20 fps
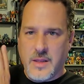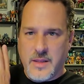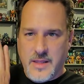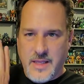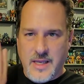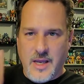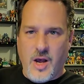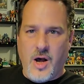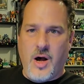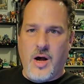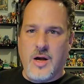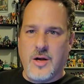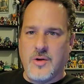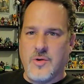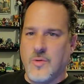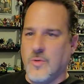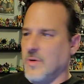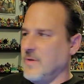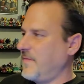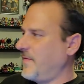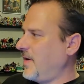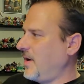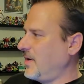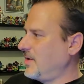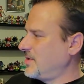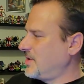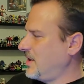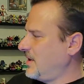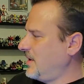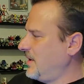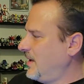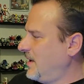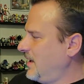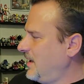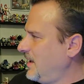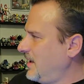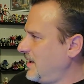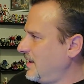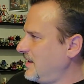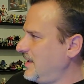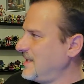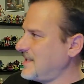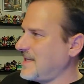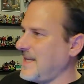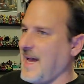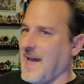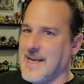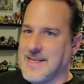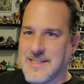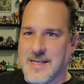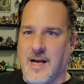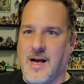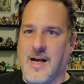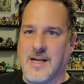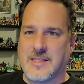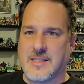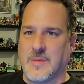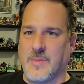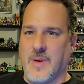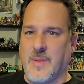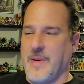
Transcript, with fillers: the Encore version, this guy's awesome.